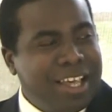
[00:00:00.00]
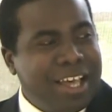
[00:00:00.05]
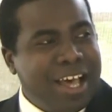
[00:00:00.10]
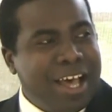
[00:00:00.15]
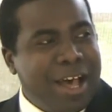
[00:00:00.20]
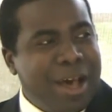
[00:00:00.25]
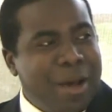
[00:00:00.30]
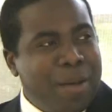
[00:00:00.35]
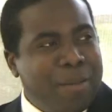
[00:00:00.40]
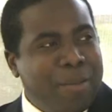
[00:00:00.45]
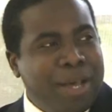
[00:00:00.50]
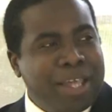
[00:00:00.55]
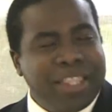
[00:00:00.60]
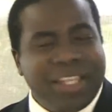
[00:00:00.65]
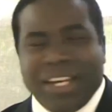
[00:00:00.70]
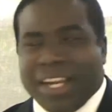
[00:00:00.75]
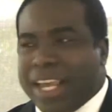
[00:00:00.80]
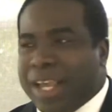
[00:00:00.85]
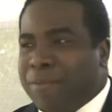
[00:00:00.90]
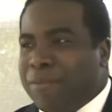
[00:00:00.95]
uh, by
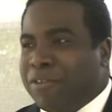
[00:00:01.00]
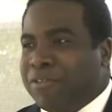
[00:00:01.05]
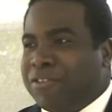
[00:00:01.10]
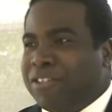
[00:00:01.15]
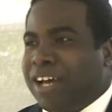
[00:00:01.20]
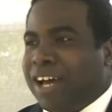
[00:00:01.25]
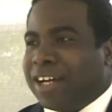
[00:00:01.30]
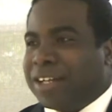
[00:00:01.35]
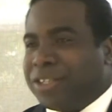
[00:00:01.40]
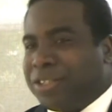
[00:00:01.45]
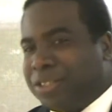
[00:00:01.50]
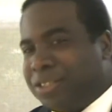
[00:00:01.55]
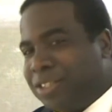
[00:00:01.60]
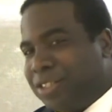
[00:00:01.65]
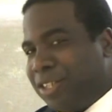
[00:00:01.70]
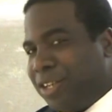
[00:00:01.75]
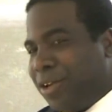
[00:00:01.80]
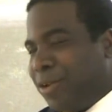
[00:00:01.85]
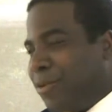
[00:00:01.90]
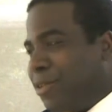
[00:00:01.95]
the name of Dr.
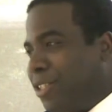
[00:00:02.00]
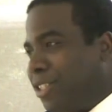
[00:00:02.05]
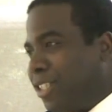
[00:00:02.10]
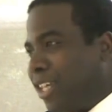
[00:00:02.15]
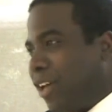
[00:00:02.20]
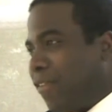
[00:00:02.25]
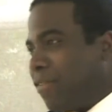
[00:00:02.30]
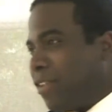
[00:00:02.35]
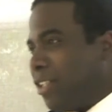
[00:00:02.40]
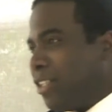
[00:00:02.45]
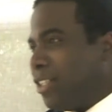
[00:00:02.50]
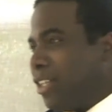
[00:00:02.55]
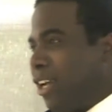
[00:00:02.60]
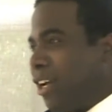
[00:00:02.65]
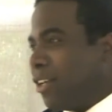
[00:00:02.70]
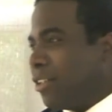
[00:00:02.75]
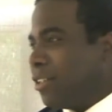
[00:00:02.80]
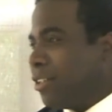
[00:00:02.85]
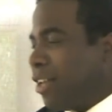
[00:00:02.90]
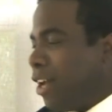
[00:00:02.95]
Ziony Zevit.
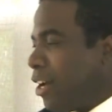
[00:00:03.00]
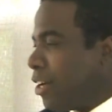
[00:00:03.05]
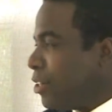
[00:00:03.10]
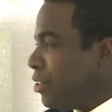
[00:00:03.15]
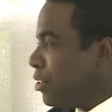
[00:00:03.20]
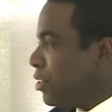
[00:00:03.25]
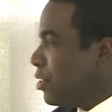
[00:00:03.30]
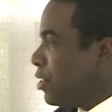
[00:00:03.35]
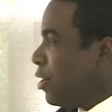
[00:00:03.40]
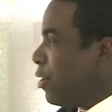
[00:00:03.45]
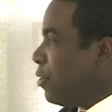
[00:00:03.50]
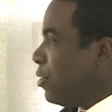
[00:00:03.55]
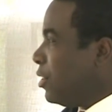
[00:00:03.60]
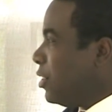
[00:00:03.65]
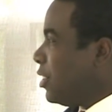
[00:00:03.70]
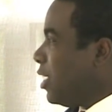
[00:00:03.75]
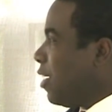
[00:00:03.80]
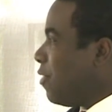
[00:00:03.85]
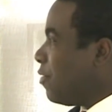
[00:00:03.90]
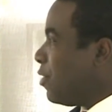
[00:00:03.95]
Dr. Ziony
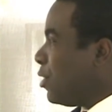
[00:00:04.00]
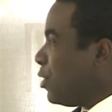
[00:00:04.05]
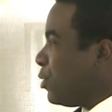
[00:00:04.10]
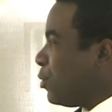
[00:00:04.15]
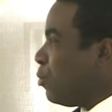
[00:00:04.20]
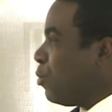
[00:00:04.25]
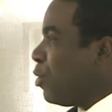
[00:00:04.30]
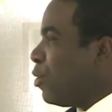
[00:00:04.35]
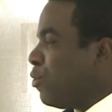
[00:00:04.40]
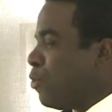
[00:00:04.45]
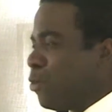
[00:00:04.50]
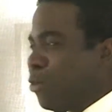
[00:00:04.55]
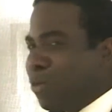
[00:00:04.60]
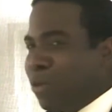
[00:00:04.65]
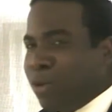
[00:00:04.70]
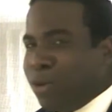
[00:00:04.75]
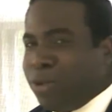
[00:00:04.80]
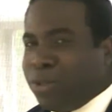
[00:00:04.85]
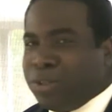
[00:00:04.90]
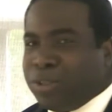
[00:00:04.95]
Zevit is one of the
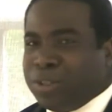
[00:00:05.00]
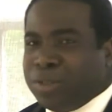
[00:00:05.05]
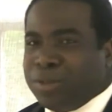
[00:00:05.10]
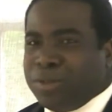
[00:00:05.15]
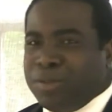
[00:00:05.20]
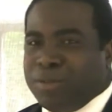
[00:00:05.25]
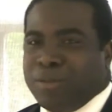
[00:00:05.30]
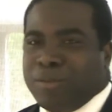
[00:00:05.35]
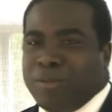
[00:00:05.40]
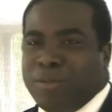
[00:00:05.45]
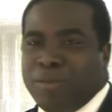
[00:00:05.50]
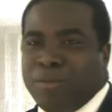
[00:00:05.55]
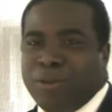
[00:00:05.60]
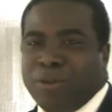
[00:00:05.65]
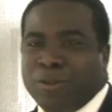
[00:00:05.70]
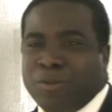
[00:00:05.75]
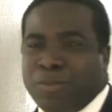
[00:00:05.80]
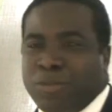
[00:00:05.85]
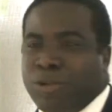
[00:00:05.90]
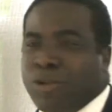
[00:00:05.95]
world's
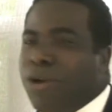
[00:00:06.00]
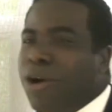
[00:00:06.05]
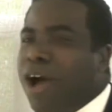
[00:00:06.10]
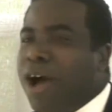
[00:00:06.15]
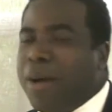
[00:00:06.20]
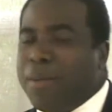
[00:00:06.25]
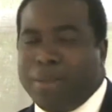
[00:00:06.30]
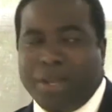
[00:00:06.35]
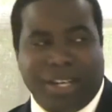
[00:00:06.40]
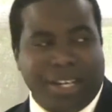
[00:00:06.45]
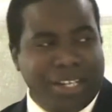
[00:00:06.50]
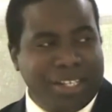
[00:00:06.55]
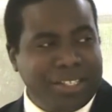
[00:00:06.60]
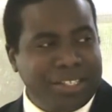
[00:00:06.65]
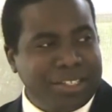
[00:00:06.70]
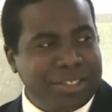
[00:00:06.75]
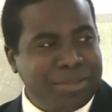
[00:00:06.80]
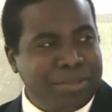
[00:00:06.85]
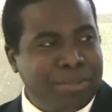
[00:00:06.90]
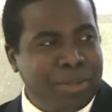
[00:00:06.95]
most
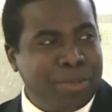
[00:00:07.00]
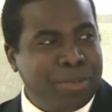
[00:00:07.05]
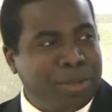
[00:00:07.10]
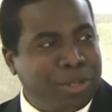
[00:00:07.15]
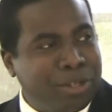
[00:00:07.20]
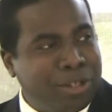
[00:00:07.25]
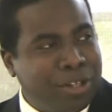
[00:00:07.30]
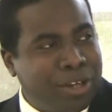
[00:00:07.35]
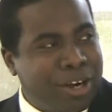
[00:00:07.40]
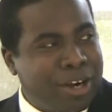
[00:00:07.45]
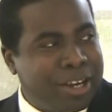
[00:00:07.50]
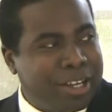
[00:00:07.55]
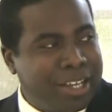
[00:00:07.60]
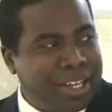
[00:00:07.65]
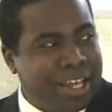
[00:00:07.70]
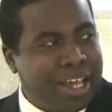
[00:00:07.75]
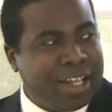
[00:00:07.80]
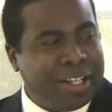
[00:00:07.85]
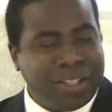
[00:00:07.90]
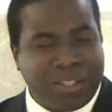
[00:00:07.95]
prominent biblical
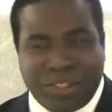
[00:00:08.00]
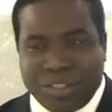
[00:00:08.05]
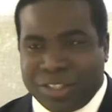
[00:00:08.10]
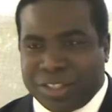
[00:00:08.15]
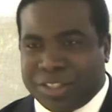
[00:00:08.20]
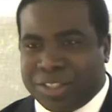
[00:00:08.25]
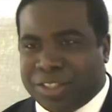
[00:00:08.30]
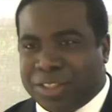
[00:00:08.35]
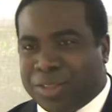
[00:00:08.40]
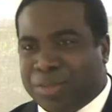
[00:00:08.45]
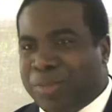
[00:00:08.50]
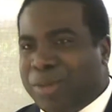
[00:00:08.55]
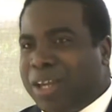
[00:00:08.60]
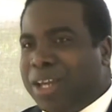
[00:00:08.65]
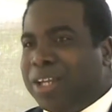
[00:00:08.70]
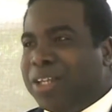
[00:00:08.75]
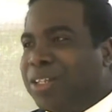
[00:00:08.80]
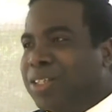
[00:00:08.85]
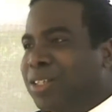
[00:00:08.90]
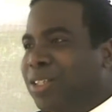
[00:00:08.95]
archaeologists. This
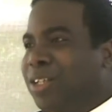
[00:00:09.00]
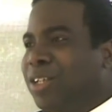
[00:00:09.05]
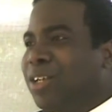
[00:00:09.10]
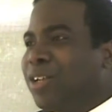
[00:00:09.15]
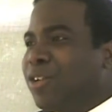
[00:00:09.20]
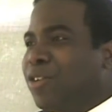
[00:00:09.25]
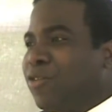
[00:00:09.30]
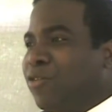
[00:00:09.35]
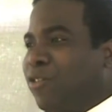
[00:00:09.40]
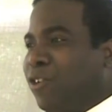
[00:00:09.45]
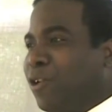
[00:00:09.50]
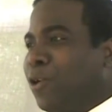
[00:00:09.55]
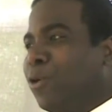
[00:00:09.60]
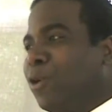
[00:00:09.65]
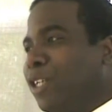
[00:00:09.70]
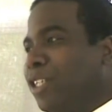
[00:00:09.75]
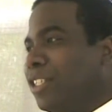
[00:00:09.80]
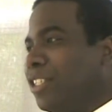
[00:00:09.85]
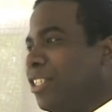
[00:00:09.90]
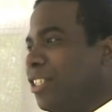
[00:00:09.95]
man is
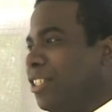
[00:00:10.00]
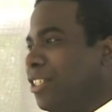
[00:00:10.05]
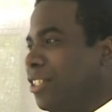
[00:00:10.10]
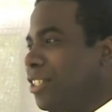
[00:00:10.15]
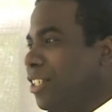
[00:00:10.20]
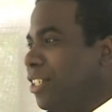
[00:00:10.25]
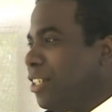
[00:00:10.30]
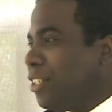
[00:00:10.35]
fluent in